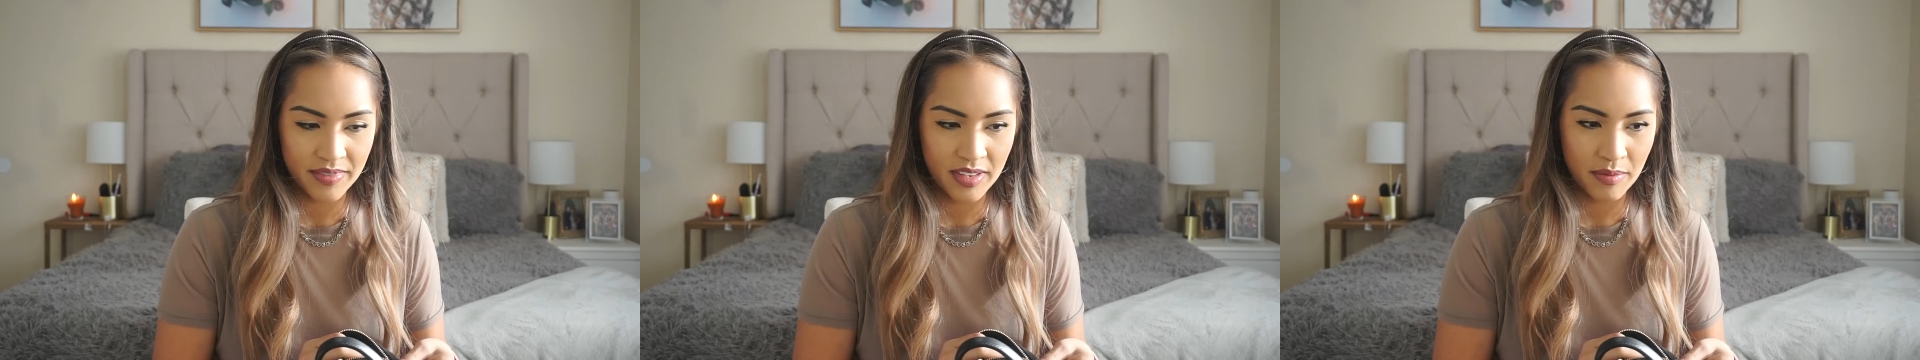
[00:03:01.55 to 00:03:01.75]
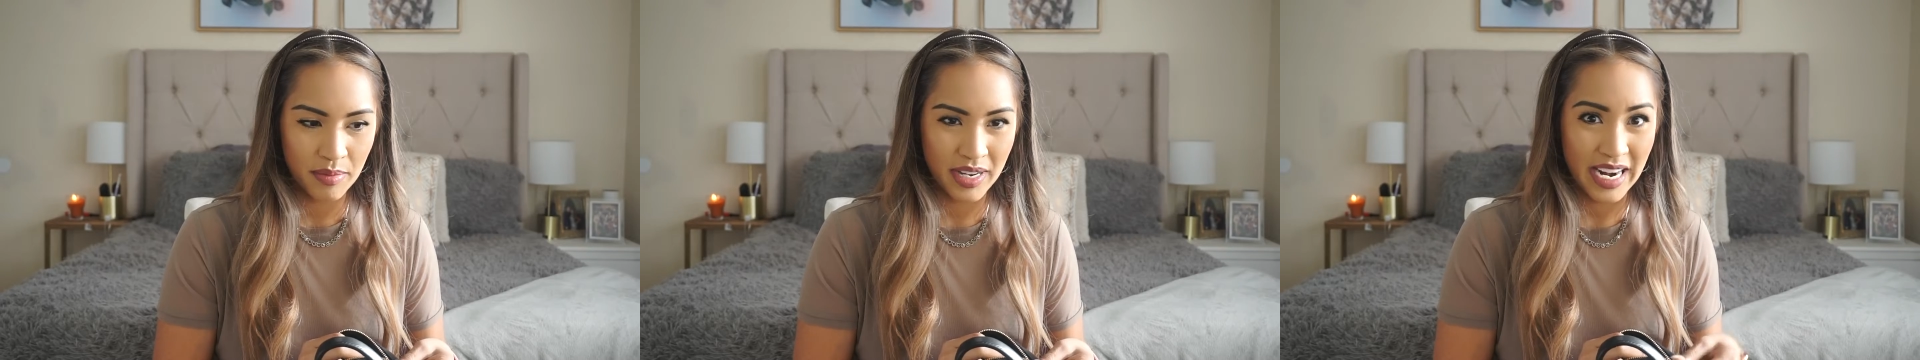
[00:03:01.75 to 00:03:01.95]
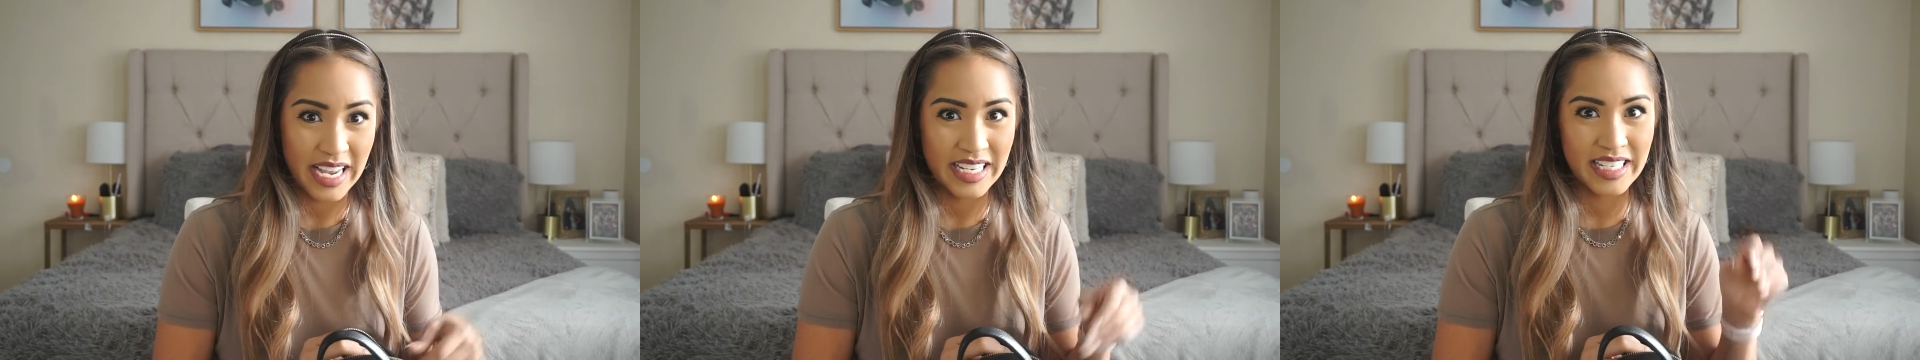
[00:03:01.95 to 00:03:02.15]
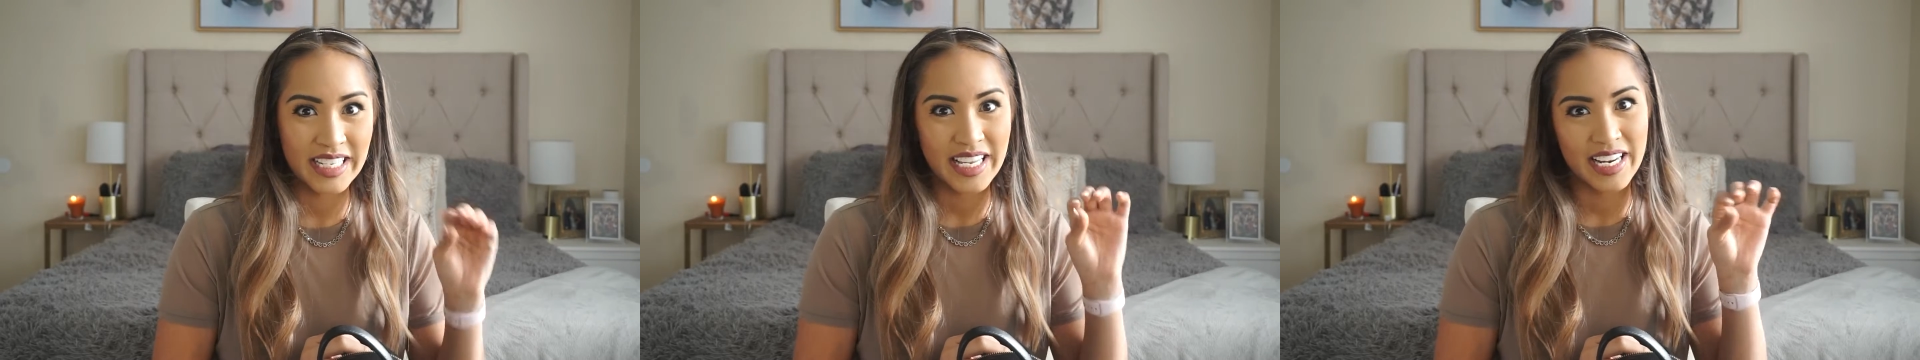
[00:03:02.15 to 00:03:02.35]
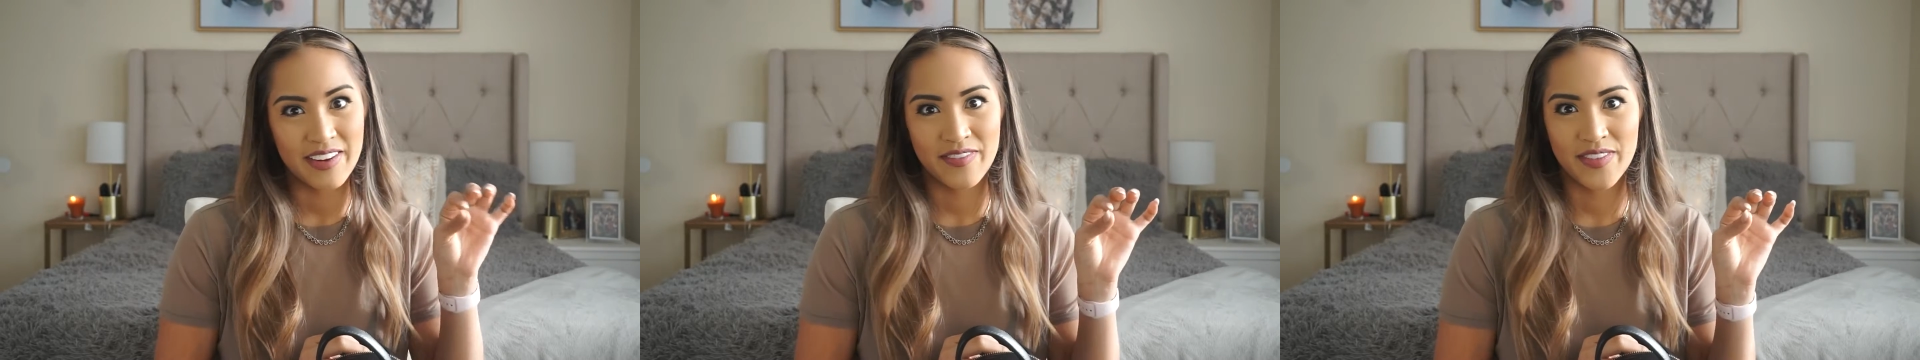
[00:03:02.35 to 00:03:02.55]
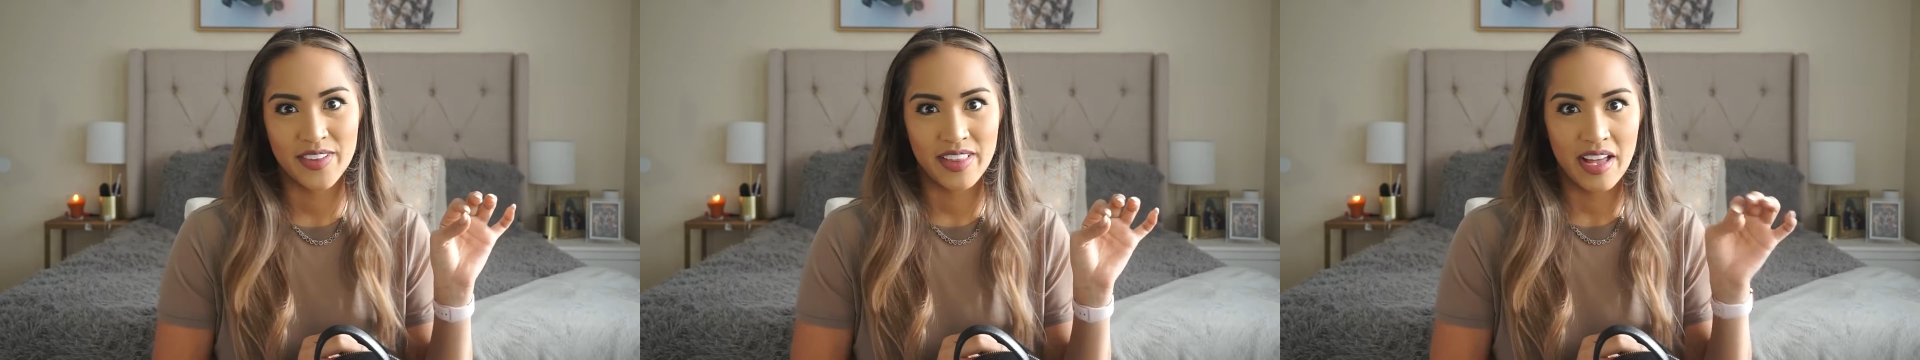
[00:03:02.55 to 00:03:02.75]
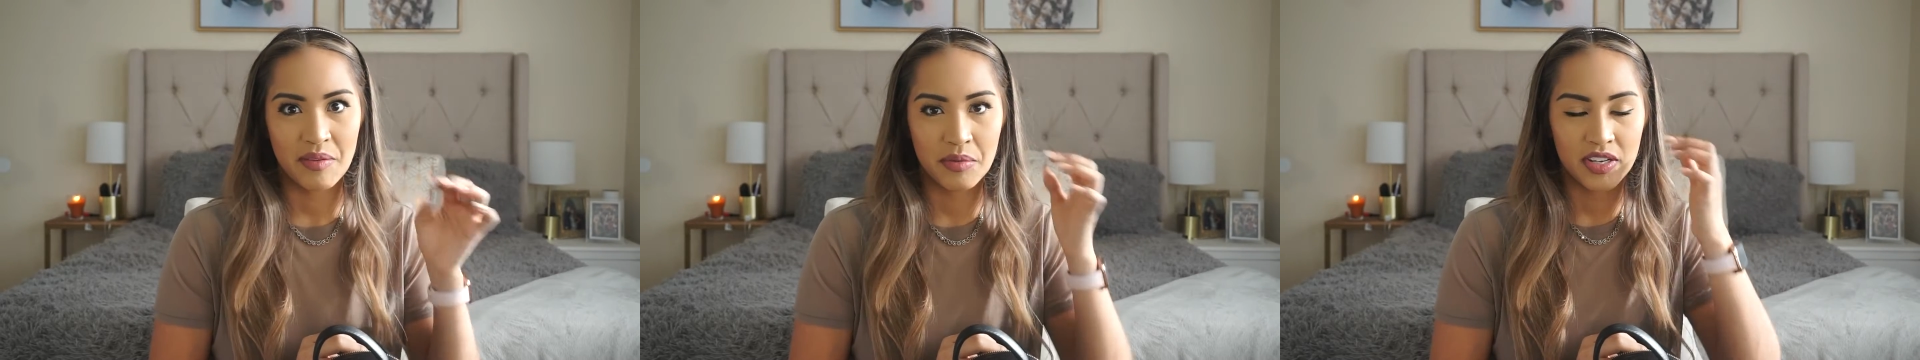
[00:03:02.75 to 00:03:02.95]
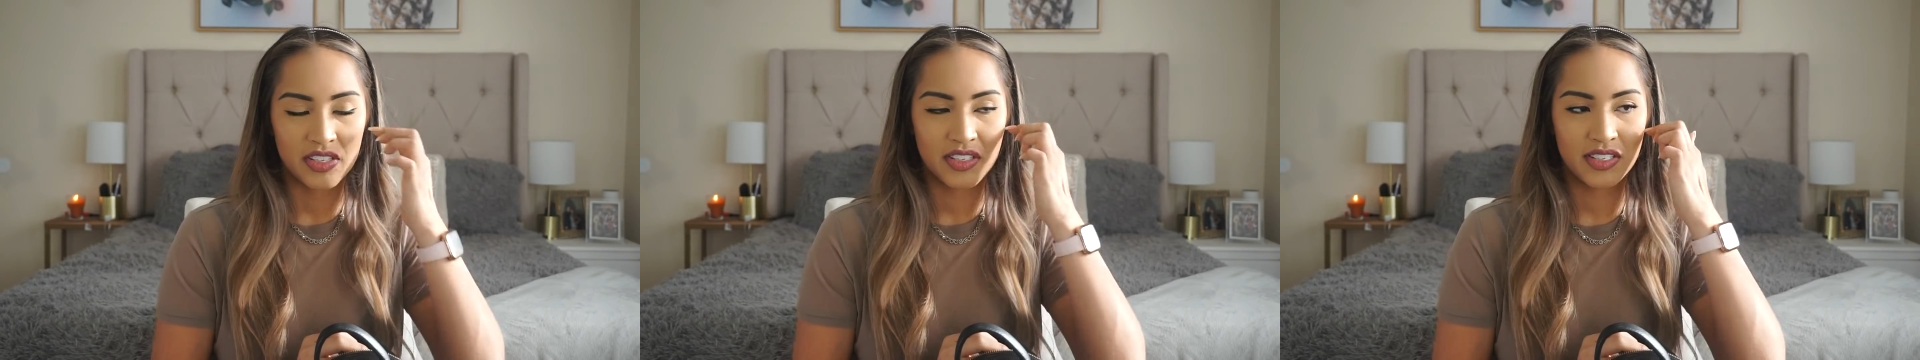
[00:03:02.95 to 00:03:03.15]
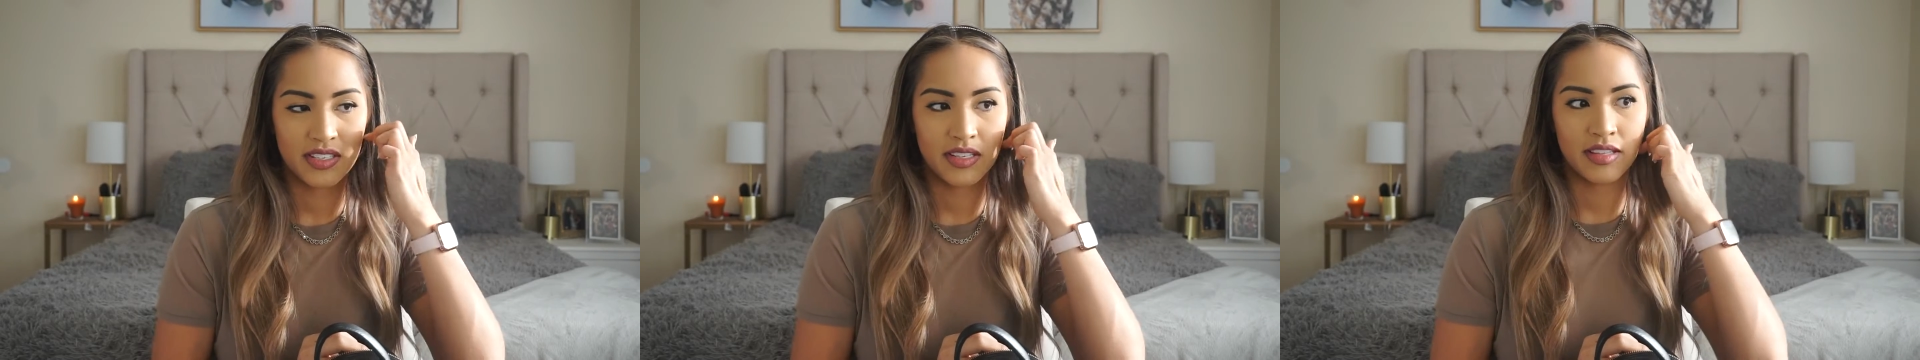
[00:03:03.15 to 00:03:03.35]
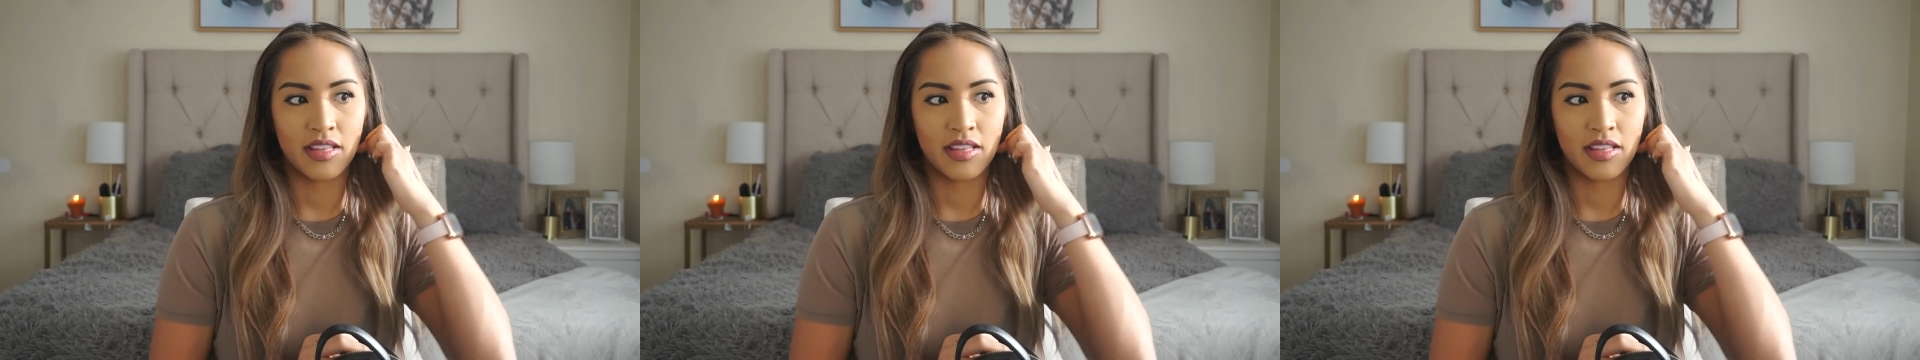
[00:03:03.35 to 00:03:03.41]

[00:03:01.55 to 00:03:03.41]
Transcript: but I didn't get it for that much.